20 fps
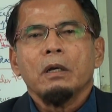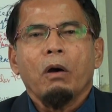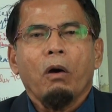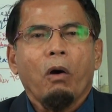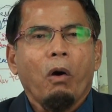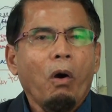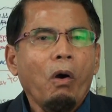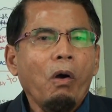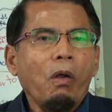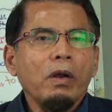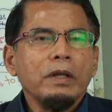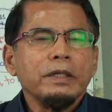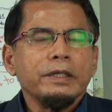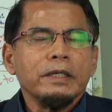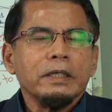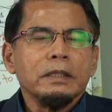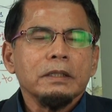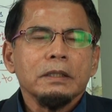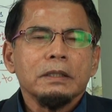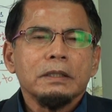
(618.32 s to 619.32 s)
all
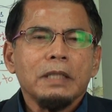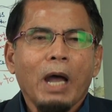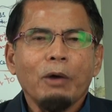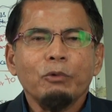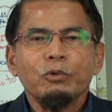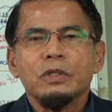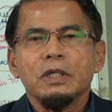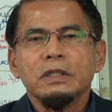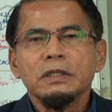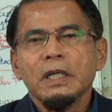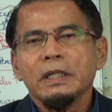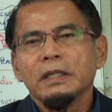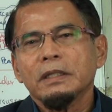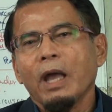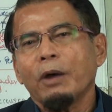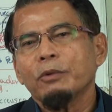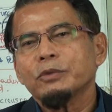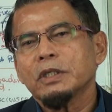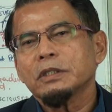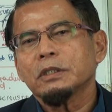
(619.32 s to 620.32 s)
the thousands and
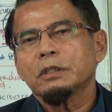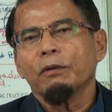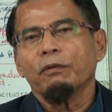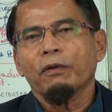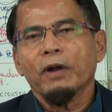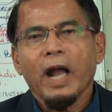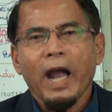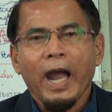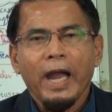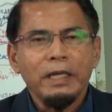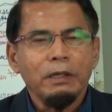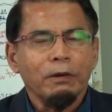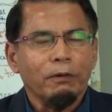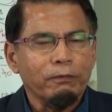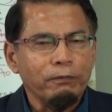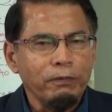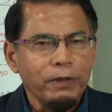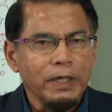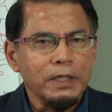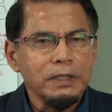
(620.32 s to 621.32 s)
thousands of kind
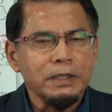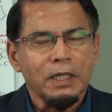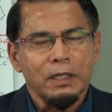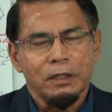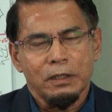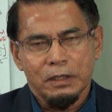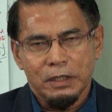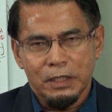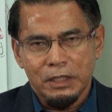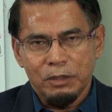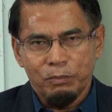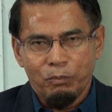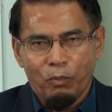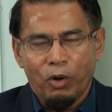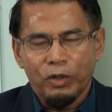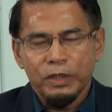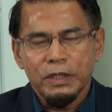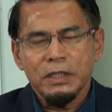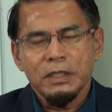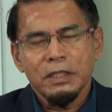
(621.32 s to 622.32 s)
of fears that this
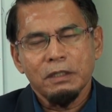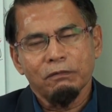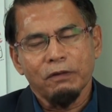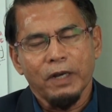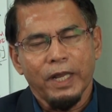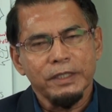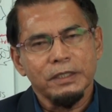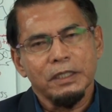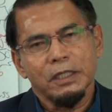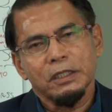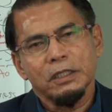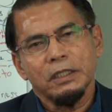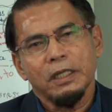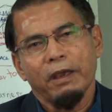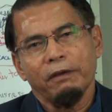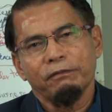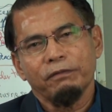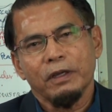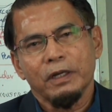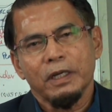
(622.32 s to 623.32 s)
modern civilization
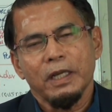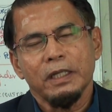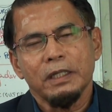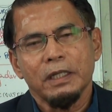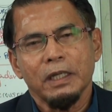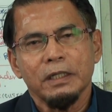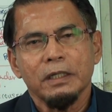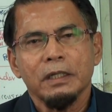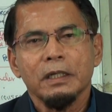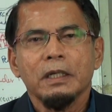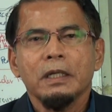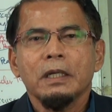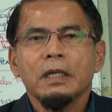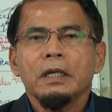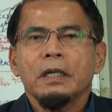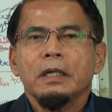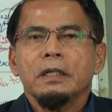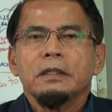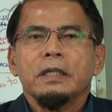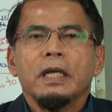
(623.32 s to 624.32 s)
have created.
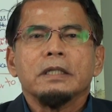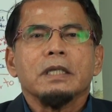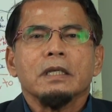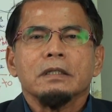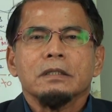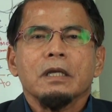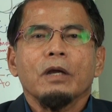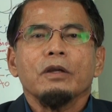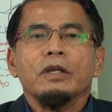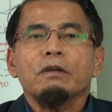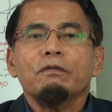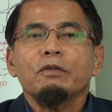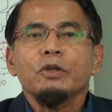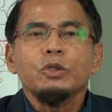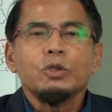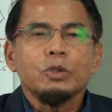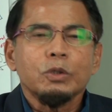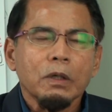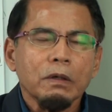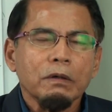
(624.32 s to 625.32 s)
That says that
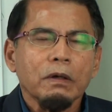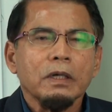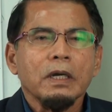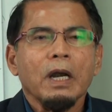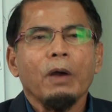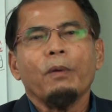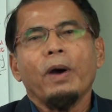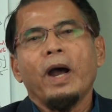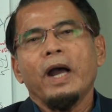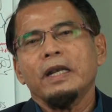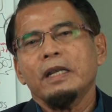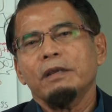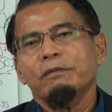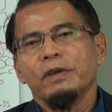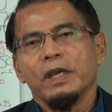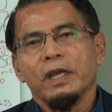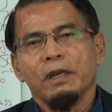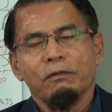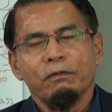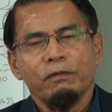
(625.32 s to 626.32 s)
even children now are
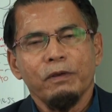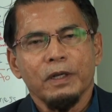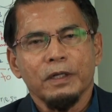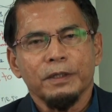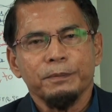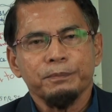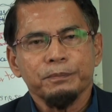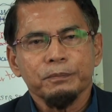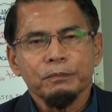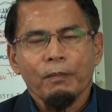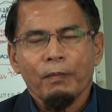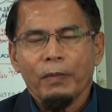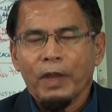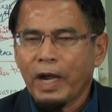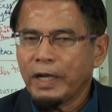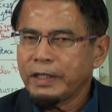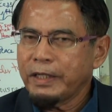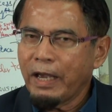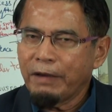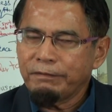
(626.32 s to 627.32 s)
living in fear.
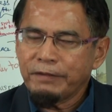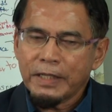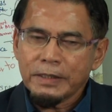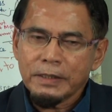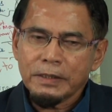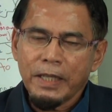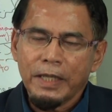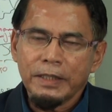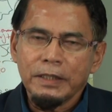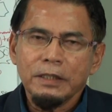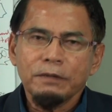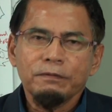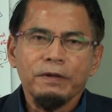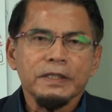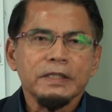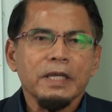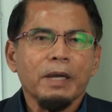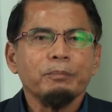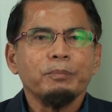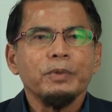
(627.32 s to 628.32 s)
They have done studies, for
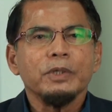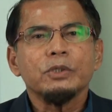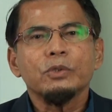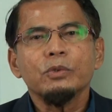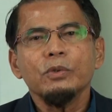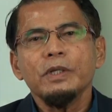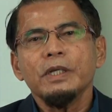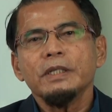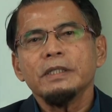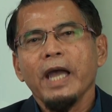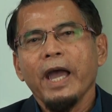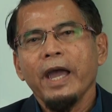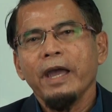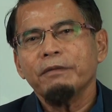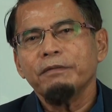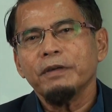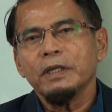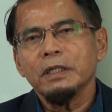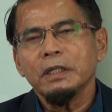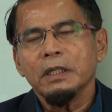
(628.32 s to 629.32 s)
example, students are
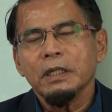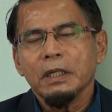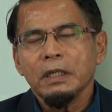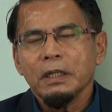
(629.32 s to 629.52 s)
having